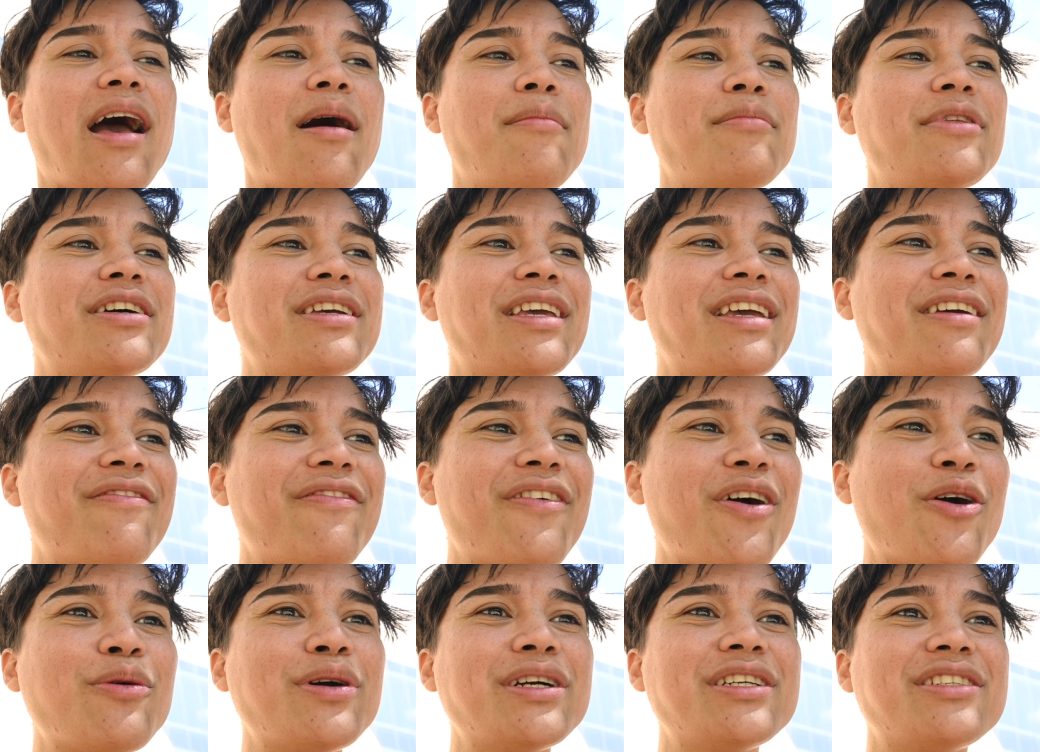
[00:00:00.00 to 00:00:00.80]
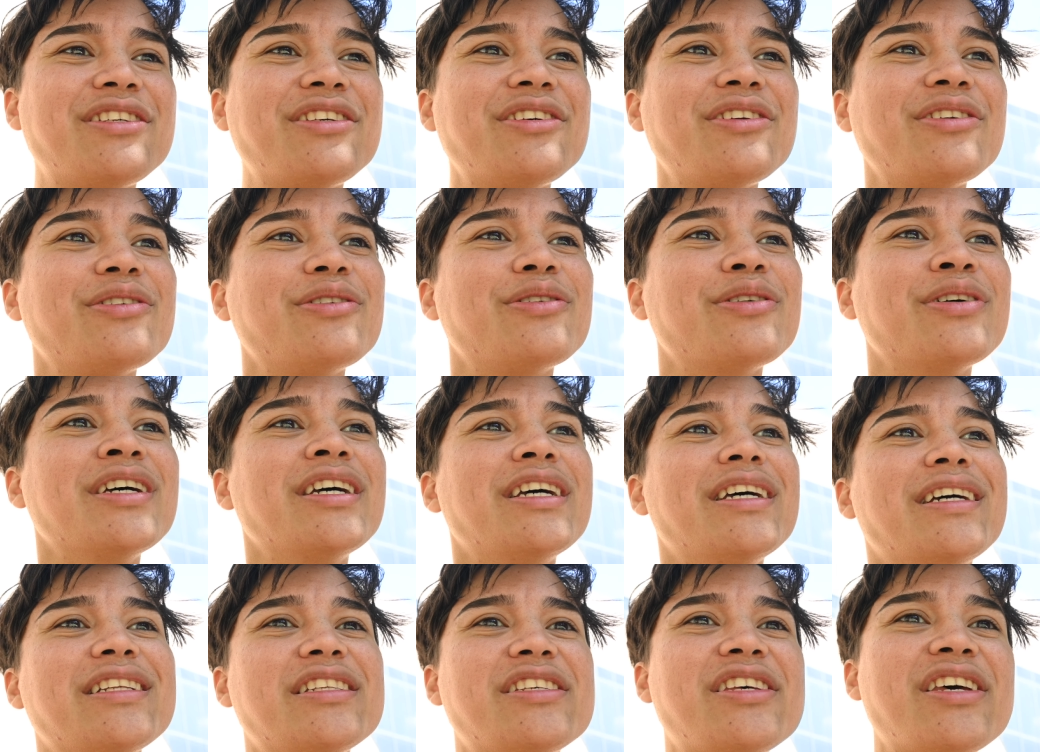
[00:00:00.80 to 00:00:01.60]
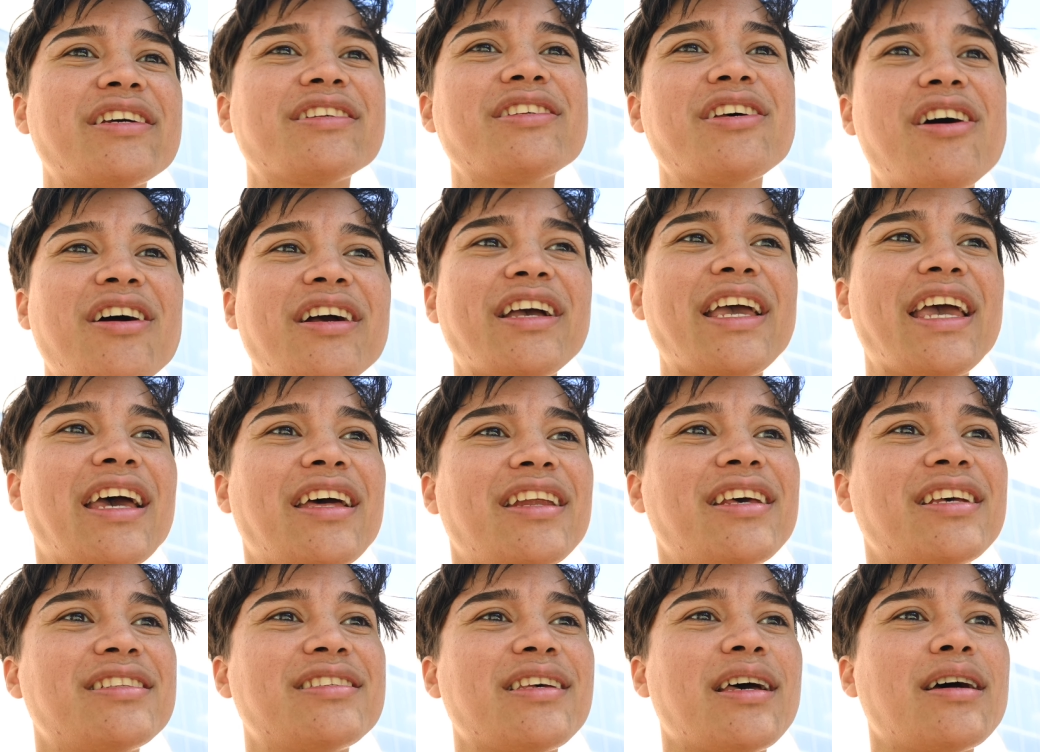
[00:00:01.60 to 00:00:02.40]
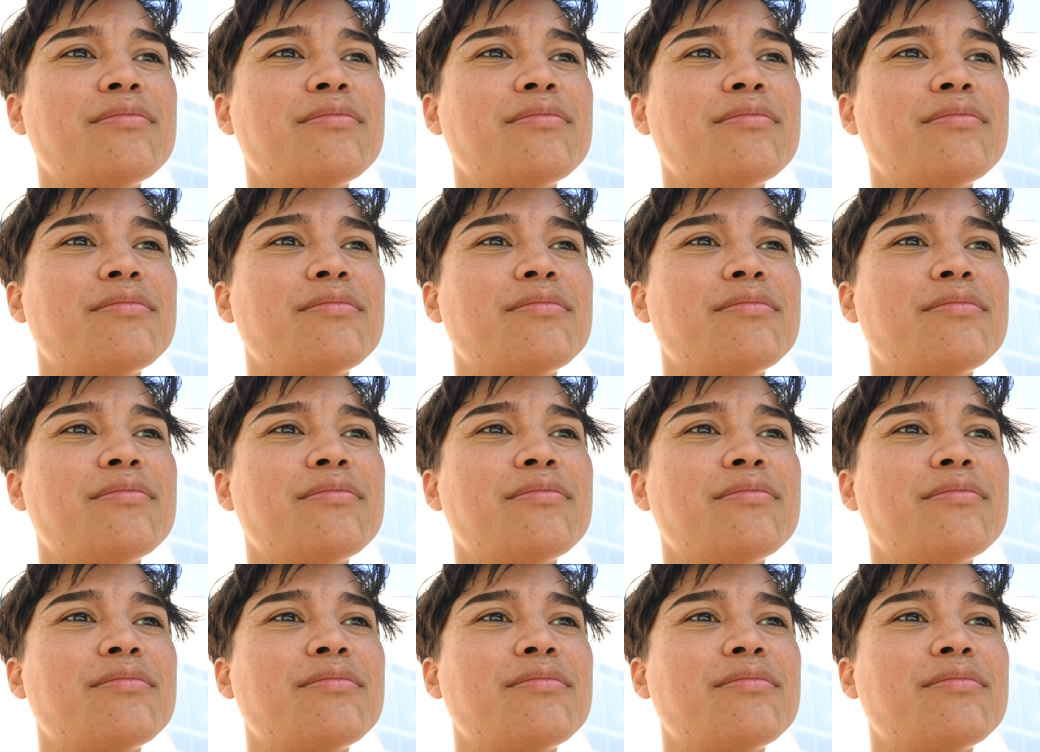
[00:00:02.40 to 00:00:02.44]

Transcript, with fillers: I'm looking forward to TikTok edits.